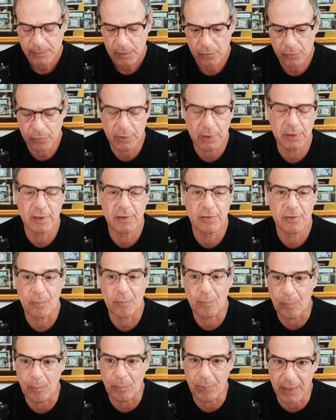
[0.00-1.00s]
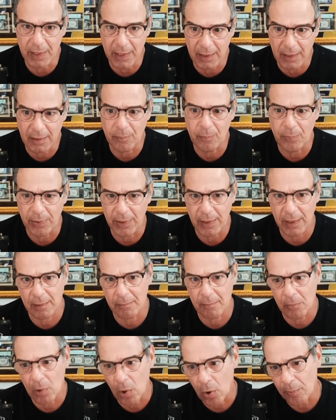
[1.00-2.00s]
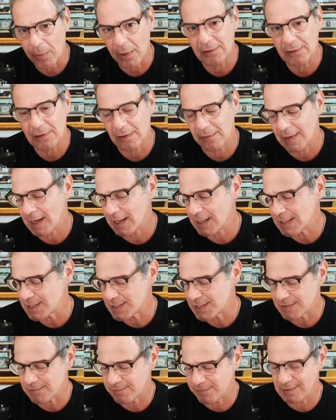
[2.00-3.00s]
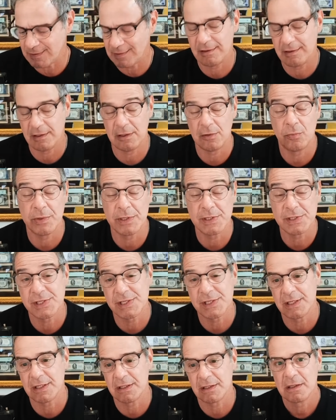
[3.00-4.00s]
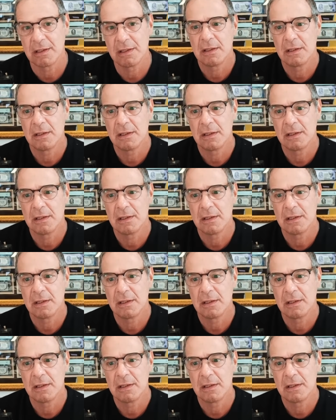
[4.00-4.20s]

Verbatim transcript: really the big big moment, and that is if indeed we see a